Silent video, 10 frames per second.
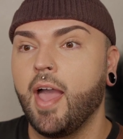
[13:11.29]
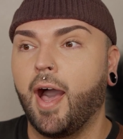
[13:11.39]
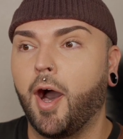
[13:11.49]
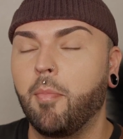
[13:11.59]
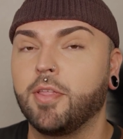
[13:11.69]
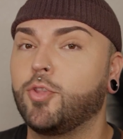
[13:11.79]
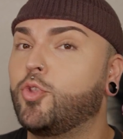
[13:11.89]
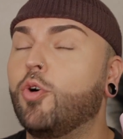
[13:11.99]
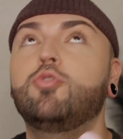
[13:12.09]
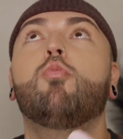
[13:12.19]
Um,
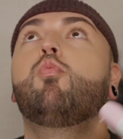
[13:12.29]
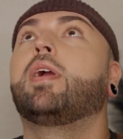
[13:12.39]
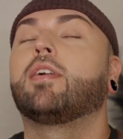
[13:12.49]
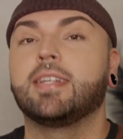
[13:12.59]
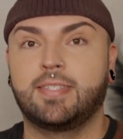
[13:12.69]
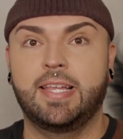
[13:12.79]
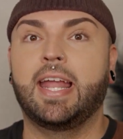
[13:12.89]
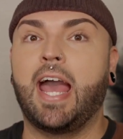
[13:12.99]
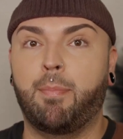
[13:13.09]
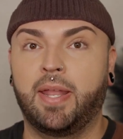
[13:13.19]
the, the weirdest thing
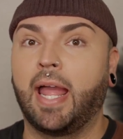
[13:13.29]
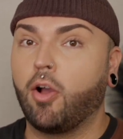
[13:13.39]
had happened.